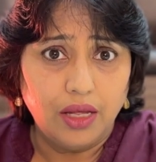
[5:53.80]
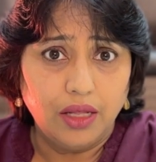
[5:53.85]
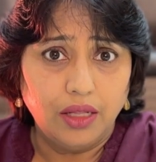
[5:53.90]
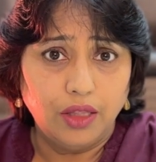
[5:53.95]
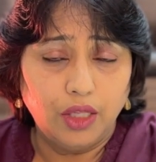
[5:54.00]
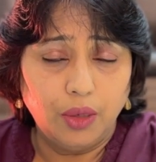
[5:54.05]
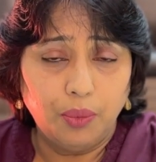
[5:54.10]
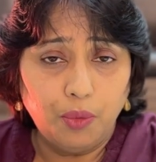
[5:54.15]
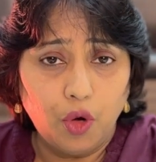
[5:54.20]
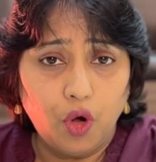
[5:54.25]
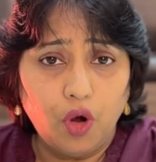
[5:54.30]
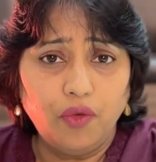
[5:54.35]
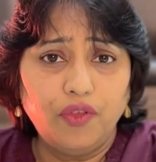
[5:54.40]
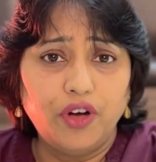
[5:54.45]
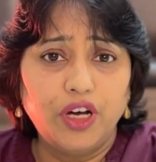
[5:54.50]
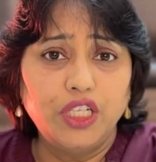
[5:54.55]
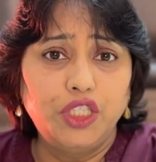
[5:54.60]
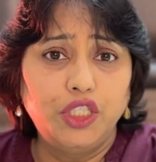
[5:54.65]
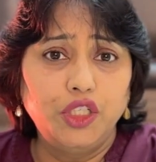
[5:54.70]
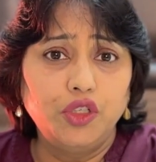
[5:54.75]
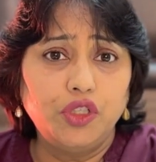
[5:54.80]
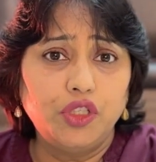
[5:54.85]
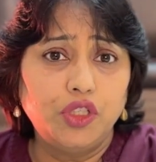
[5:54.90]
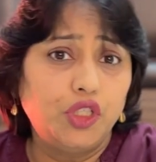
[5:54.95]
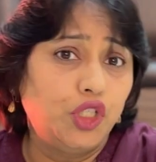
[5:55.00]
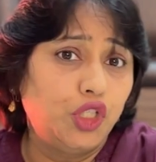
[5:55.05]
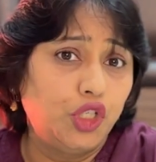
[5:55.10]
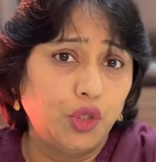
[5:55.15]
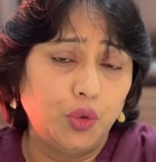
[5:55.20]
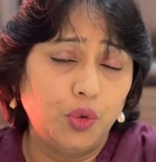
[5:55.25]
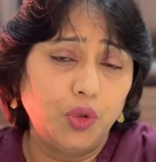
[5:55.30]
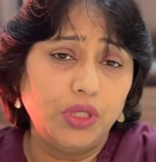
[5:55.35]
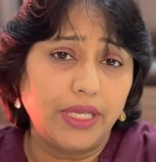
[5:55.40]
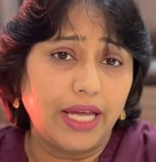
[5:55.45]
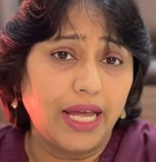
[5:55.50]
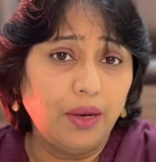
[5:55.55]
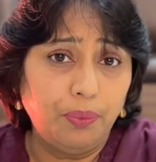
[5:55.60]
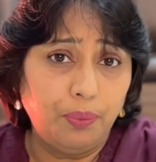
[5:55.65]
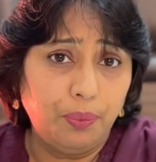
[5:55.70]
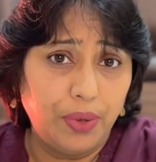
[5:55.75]
The more words you choose
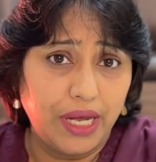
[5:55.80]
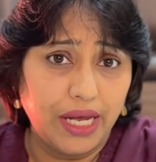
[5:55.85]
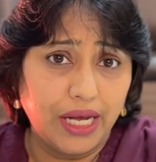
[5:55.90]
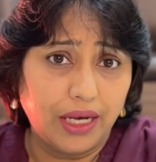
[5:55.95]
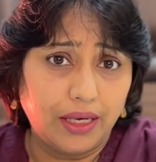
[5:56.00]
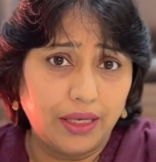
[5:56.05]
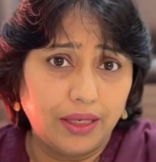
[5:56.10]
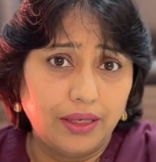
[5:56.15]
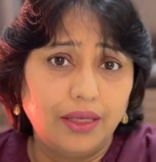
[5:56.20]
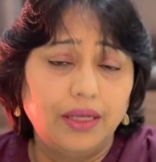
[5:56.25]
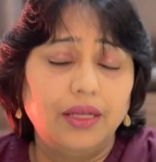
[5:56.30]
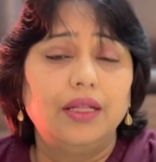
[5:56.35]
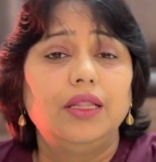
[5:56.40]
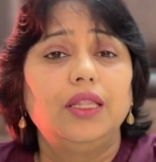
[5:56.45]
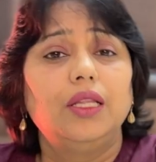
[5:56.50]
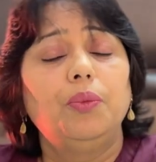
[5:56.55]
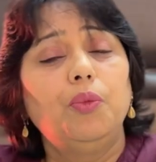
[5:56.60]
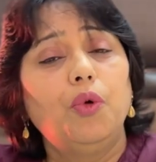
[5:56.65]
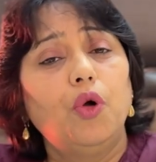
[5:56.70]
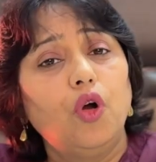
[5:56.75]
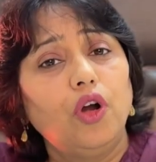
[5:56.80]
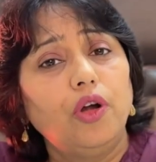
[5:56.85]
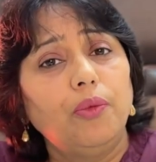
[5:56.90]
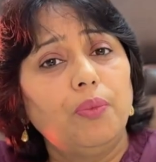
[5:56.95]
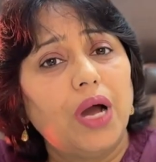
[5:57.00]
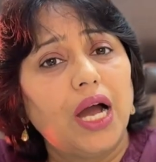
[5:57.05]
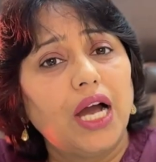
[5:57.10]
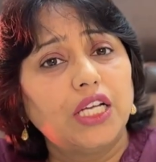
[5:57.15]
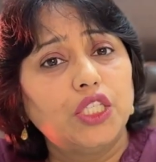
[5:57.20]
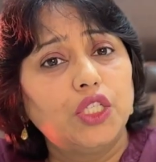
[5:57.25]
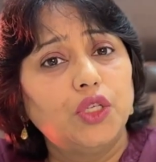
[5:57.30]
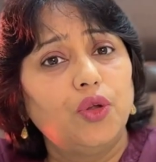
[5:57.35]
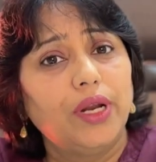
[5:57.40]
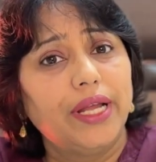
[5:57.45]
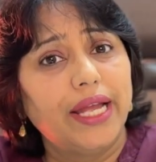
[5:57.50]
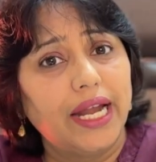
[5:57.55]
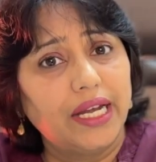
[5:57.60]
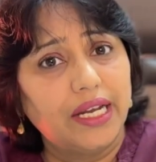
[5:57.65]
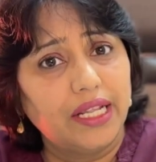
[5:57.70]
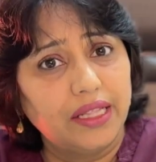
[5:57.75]
and pick, the more marks you'll
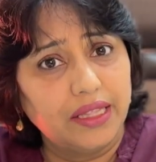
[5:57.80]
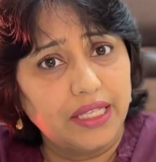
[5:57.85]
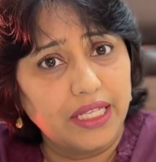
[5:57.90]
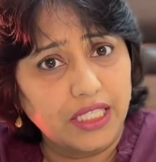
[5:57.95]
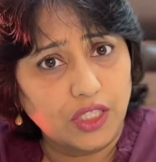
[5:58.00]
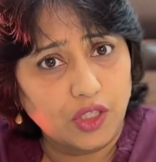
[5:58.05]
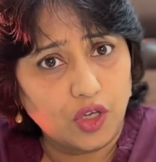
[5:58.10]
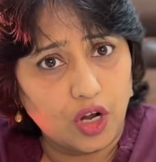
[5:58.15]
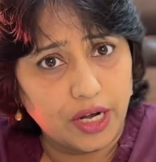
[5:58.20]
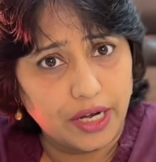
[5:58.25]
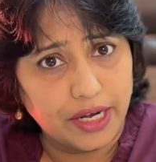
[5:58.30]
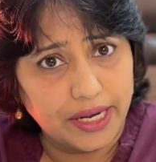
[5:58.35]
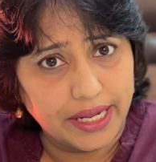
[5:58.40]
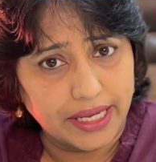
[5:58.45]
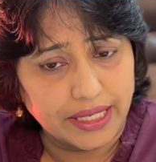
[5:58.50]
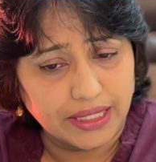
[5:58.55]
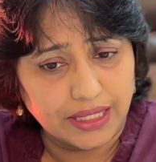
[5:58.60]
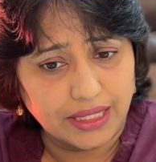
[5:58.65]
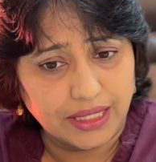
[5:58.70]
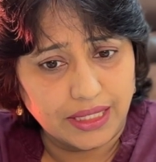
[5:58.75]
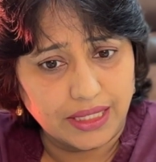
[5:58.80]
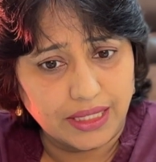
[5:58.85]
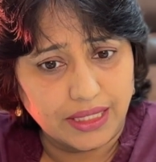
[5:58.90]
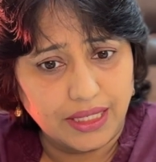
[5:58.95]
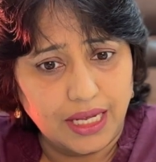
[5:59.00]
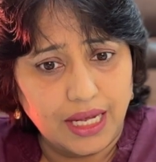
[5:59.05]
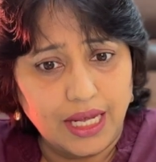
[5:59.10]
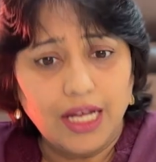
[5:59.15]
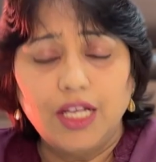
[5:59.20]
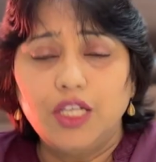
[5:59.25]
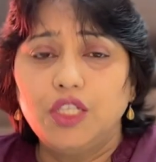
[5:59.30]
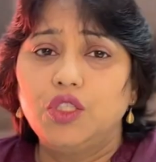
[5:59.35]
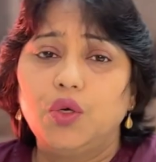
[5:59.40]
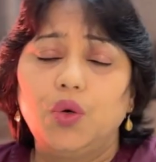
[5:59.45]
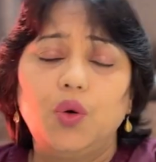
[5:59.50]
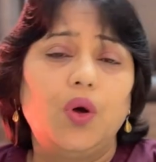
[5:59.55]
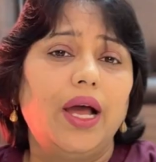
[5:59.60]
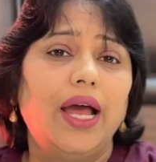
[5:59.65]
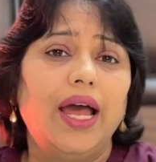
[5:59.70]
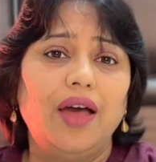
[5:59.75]
get in this context.
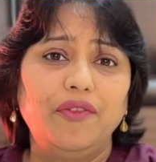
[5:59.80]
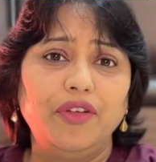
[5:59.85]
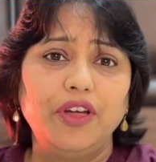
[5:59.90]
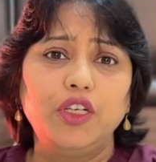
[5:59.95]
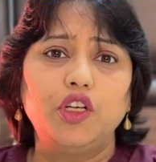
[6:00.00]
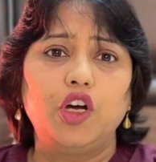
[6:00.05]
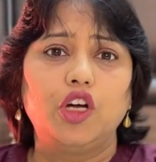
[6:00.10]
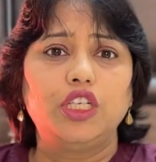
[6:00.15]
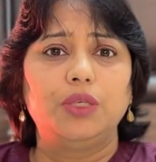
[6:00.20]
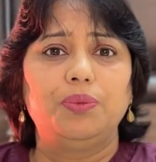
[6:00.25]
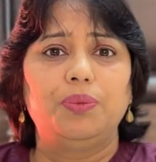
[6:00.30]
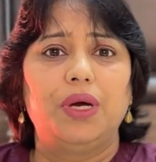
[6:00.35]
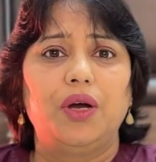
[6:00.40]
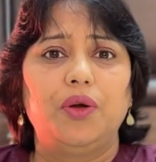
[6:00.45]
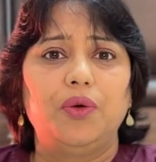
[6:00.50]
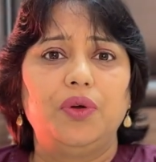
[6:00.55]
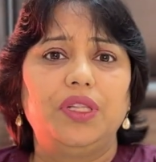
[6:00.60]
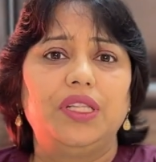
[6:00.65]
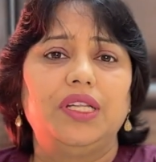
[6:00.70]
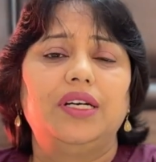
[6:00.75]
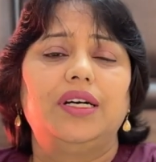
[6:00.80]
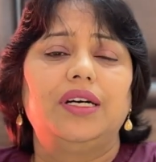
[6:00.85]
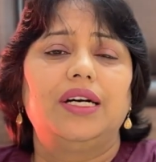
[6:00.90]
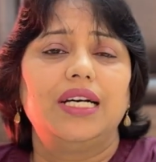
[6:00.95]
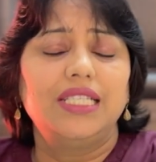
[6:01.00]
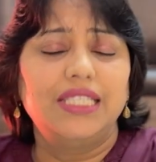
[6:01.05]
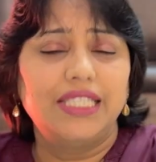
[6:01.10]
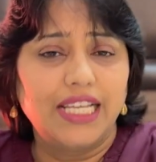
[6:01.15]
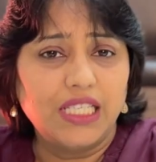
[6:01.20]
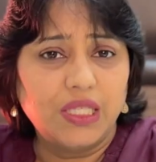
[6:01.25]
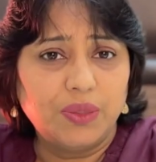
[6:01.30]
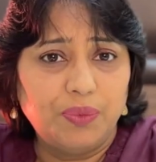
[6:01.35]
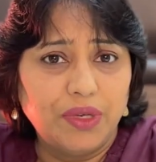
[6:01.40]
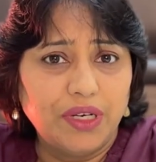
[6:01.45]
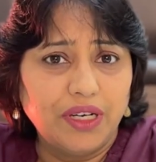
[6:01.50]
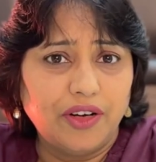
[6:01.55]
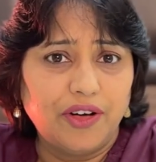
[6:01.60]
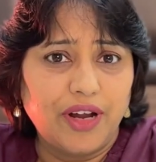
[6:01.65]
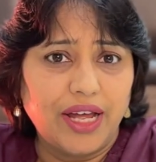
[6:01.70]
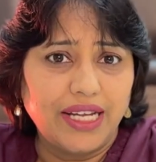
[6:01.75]
So having talked about the
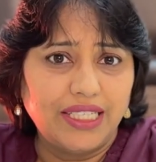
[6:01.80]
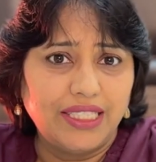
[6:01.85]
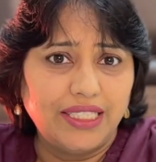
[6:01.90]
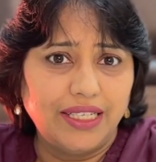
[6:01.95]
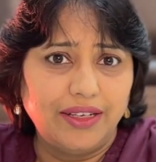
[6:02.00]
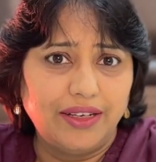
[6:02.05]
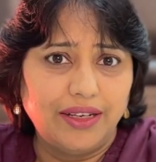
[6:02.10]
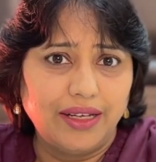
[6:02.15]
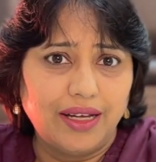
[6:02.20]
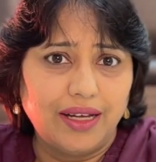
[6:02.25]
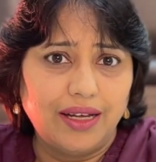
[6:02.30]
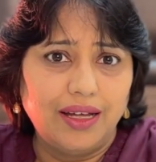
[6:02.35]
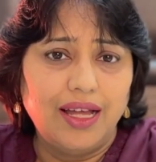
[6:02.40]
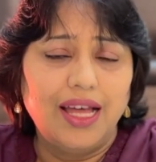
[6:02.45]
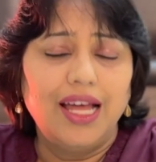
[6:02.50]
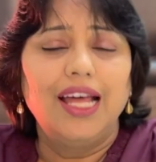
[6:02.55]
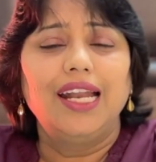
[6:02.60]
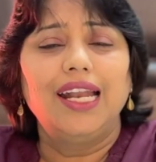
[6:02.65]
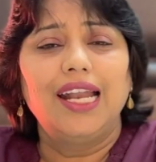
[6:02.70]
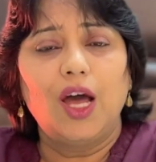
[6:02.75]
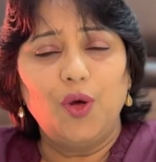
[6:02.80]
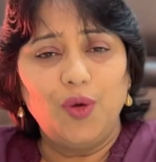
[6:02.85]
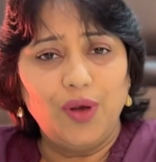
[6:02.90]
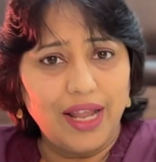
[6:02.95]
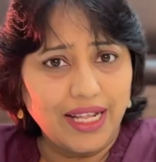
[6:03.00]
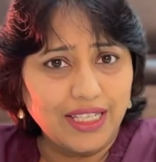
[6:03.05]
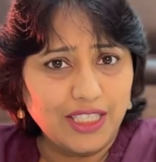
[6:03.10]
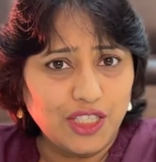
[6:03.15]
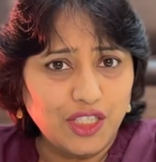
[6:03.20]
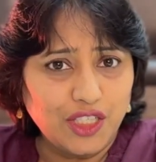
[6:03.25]
assessment criteria, now let's